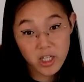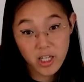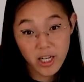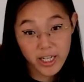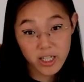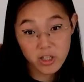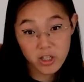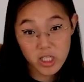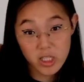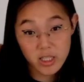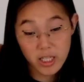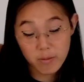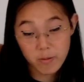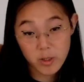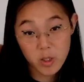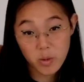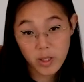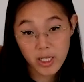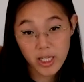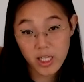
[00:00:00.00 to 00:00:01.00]
I can just stick
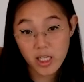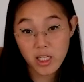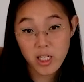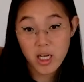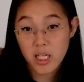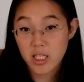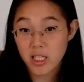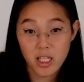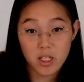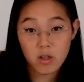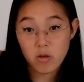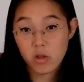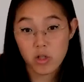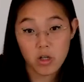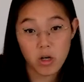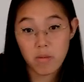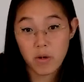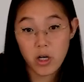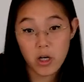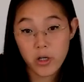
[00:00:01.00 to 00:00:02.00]
between single
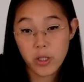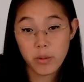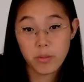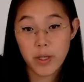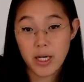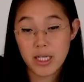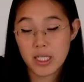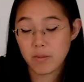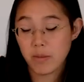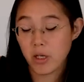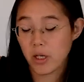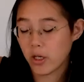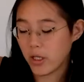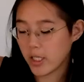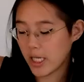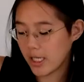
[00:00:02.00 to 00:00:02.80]
shot mode and burst mode,